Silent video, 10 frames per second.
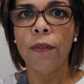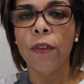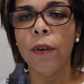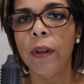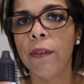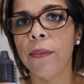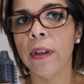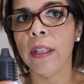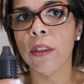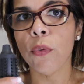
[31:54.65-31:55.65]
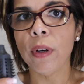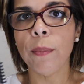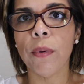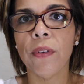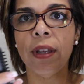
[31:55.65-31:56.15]
So if
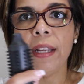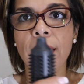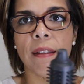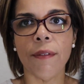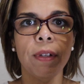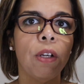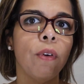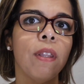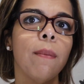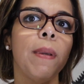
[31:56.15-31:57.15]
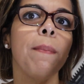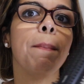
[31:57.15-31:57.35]
20% is definitely going to be